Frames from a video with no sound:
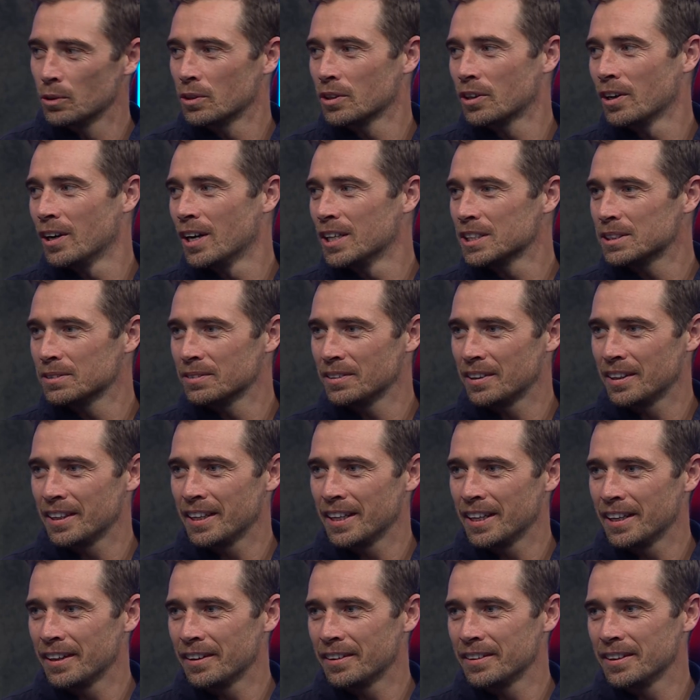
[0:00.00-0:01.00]
the guys that were
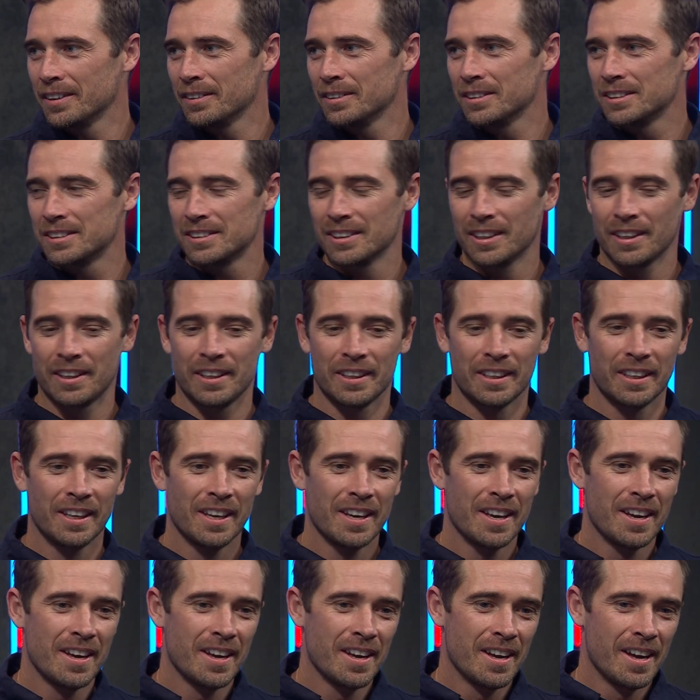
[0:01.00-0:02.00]
there, and there was, I think,
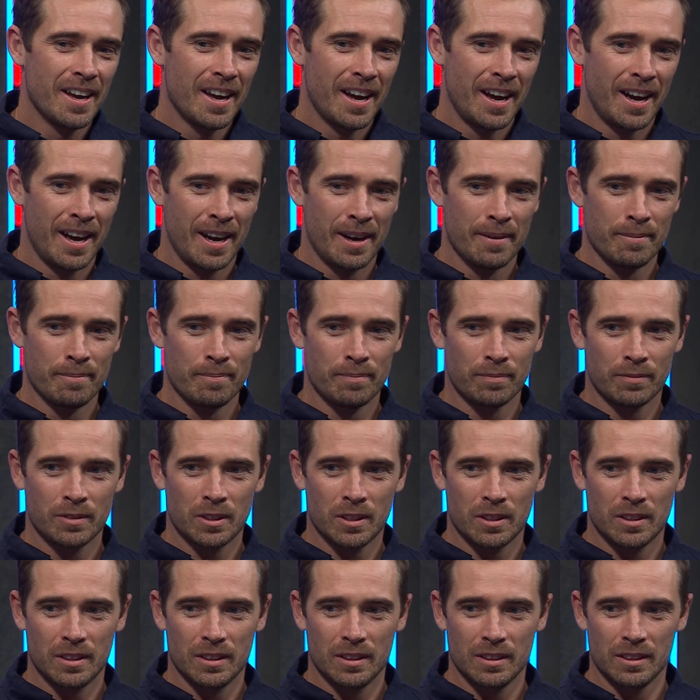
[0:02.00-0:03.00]

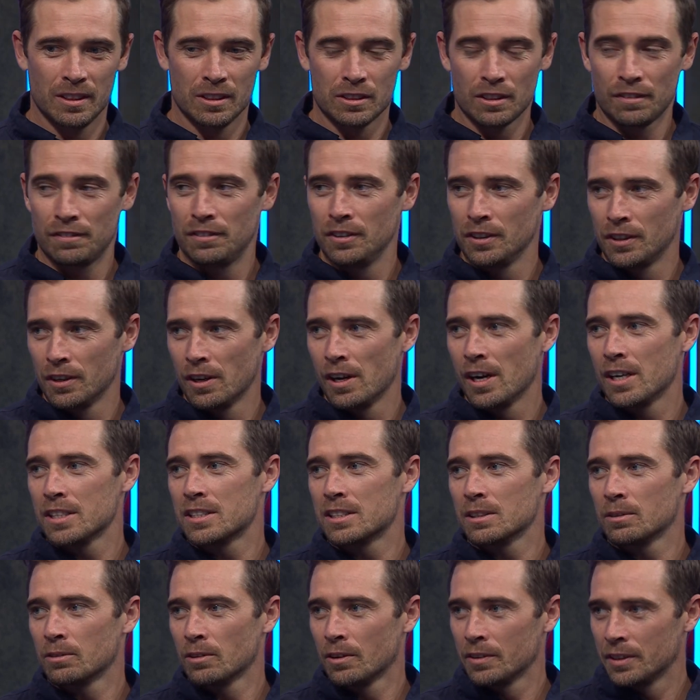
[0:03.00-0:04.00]
there's a few guys
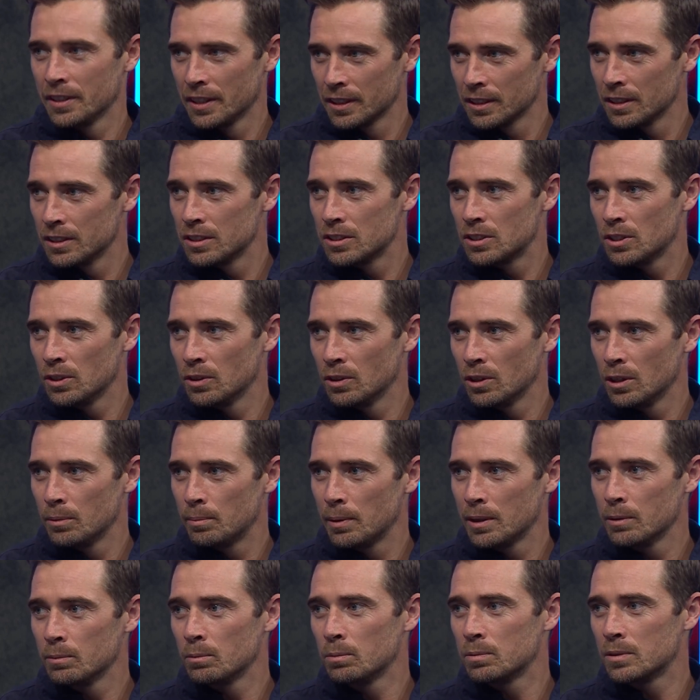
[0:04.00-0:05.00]
that were on the England tour
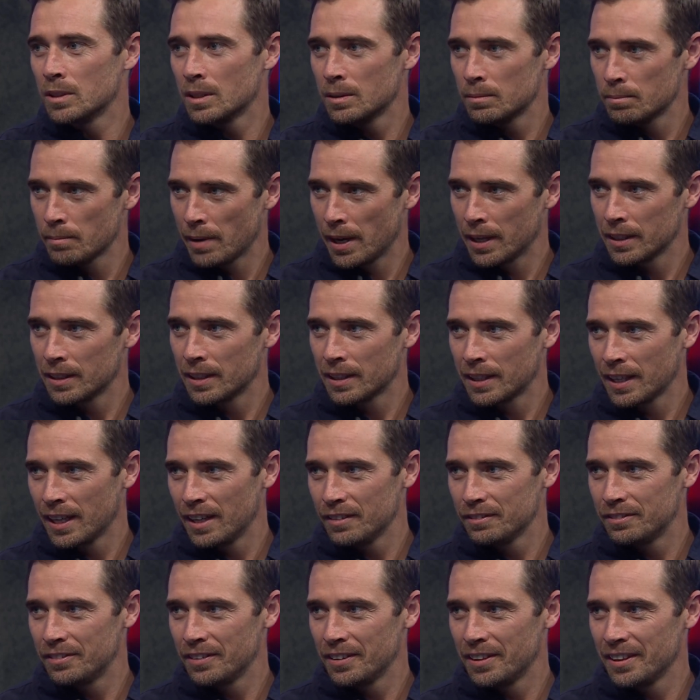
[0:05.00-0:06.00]
but didn't make the
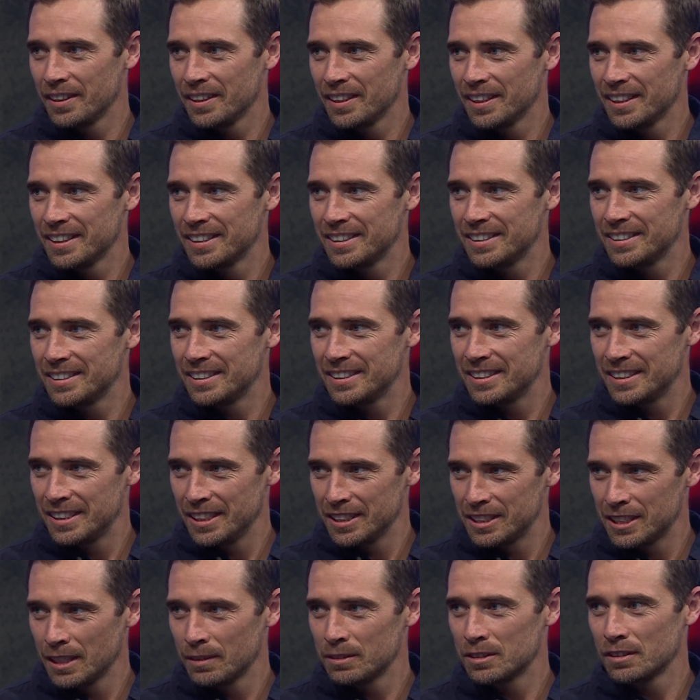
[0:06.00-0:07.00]
cut for the
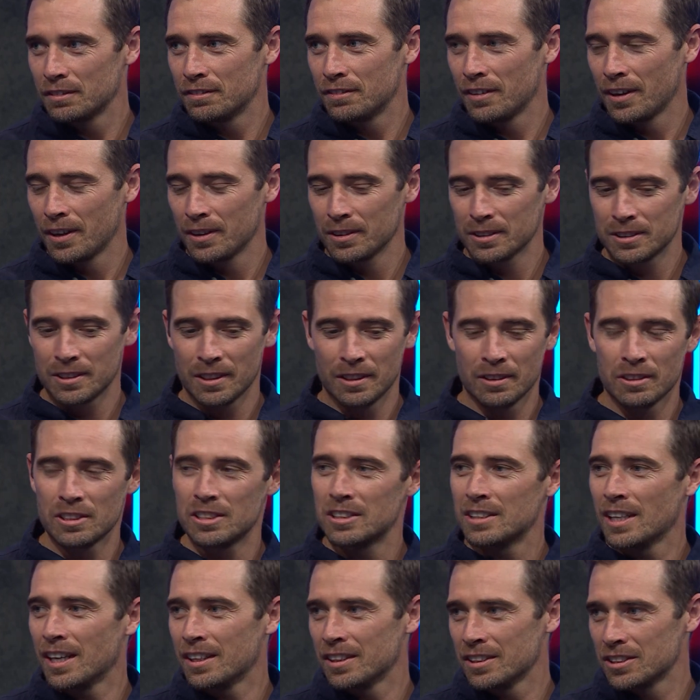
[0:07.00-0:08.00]
Test Championship final, so there was
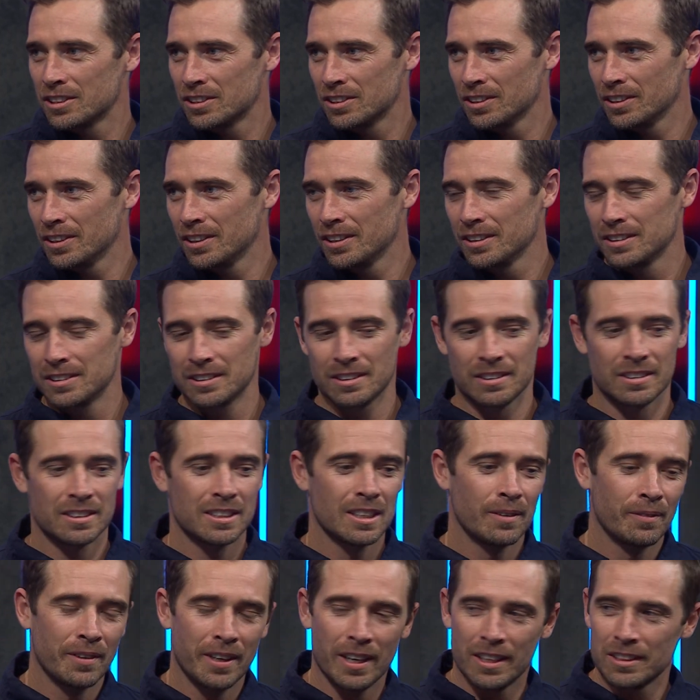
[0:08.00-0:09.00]
Satner shirts and
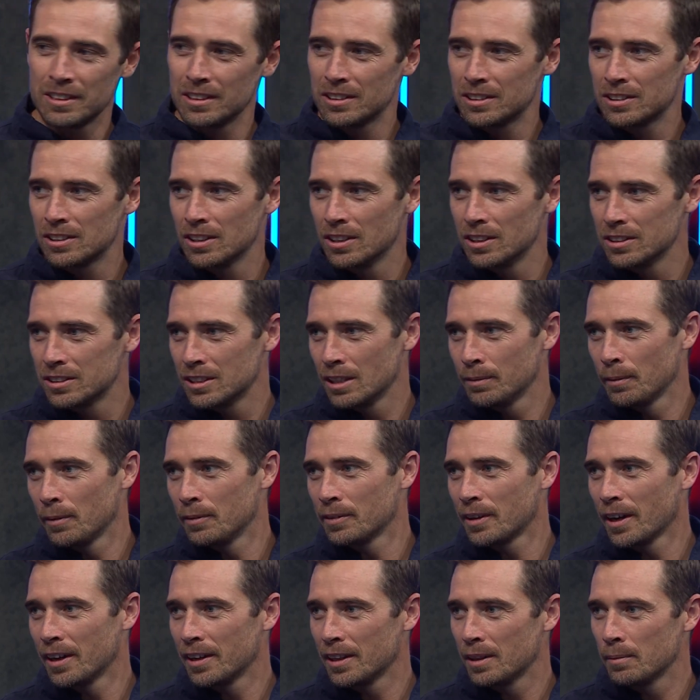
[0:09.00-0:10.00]
someone else's shirts. And I
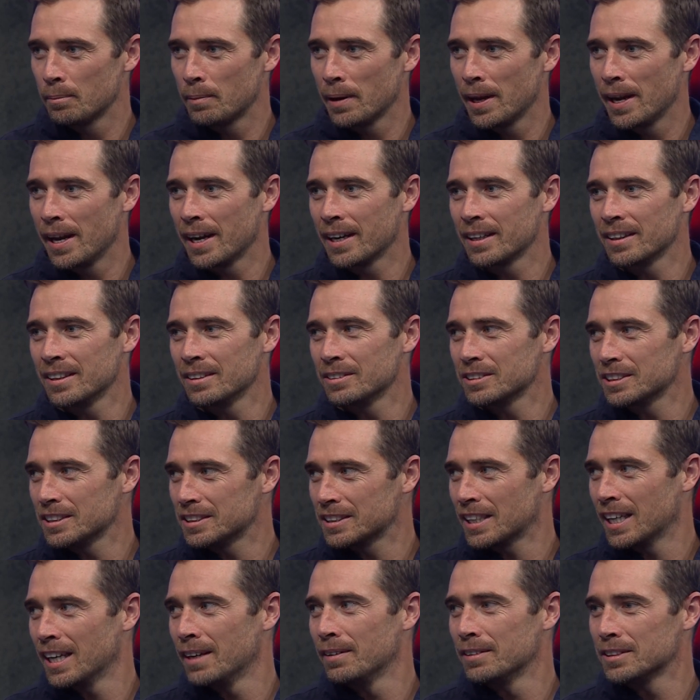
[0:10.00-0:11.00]
remember going to the bag and there was these
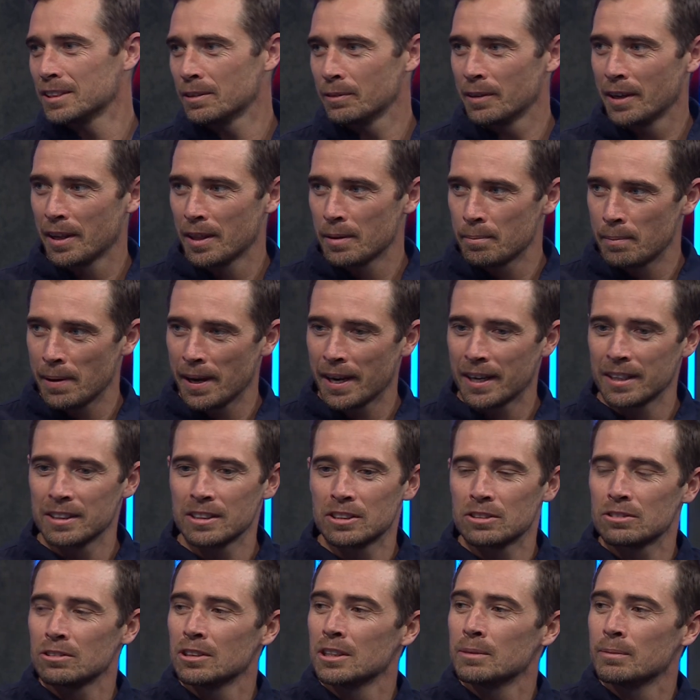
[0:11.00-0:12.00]
Kiwis, and I went out the back and
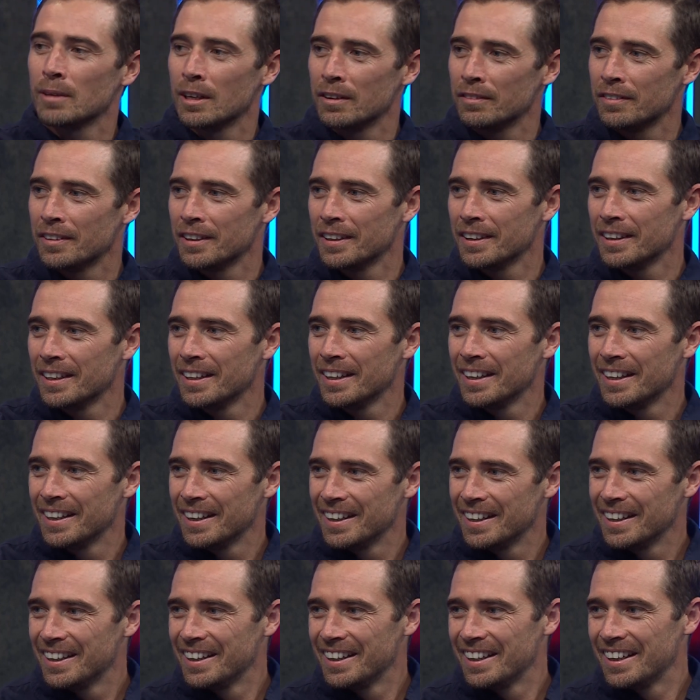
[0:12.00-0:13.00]
just threw them over the
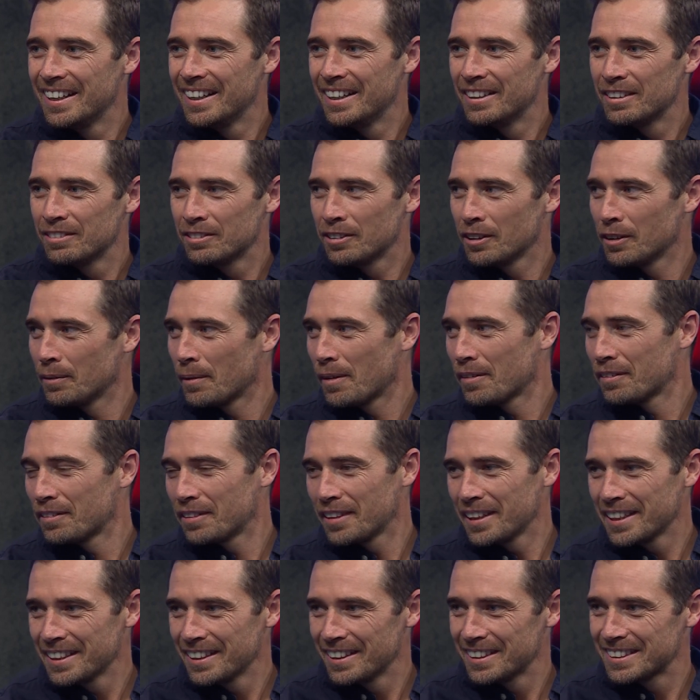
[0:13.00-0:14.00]

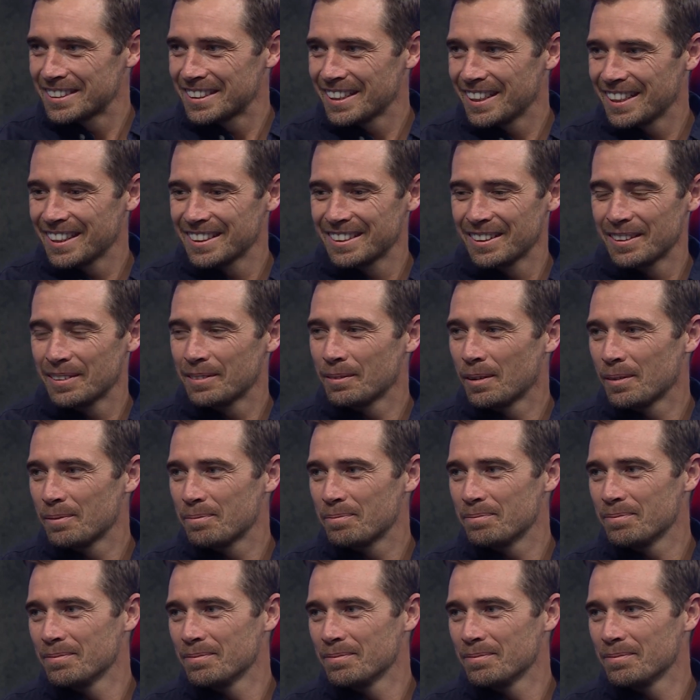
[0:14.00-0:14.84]
thing. I was like, I